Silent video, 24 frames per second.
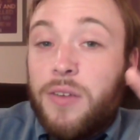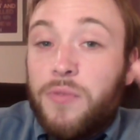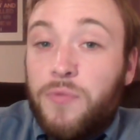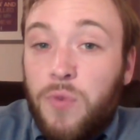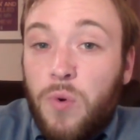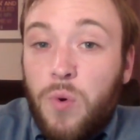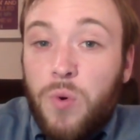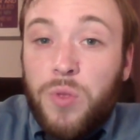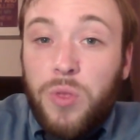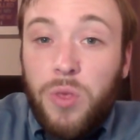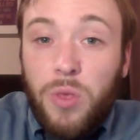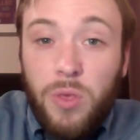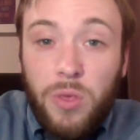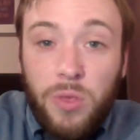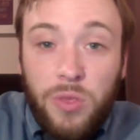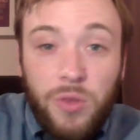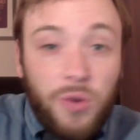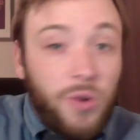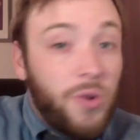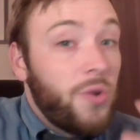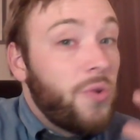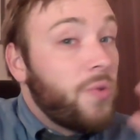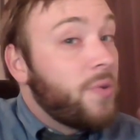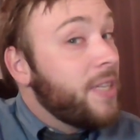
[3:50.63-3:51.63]
the 4th or
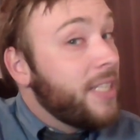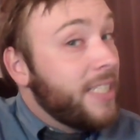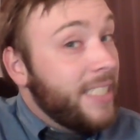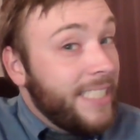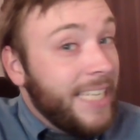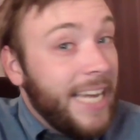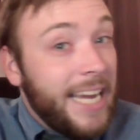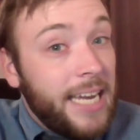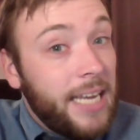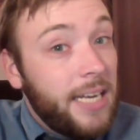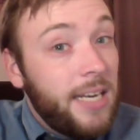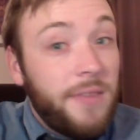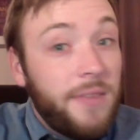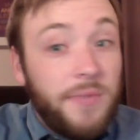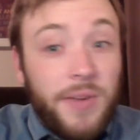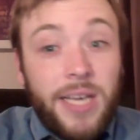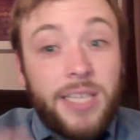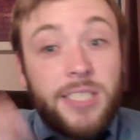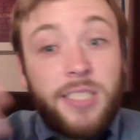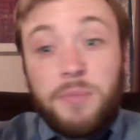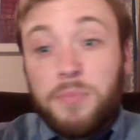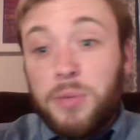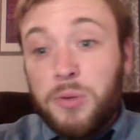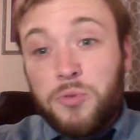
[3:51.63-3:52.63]
the 3rd or the 2nd. I've
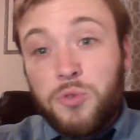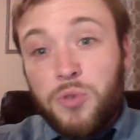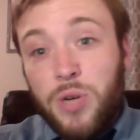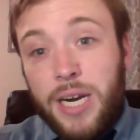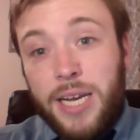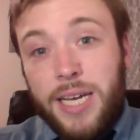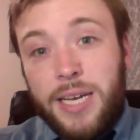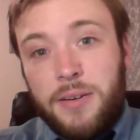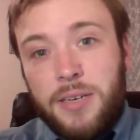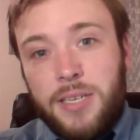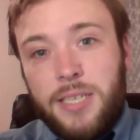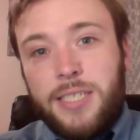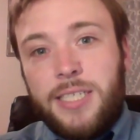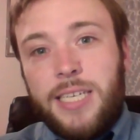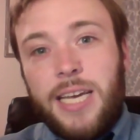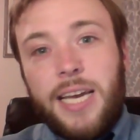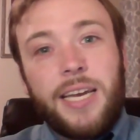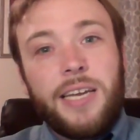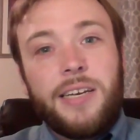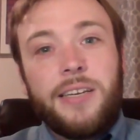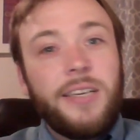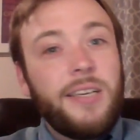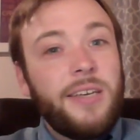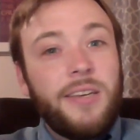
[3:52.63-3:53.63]
had some people try to get to the
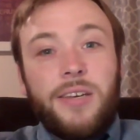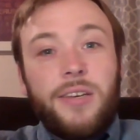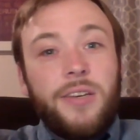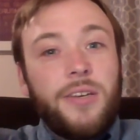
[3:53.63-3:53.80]
2nd.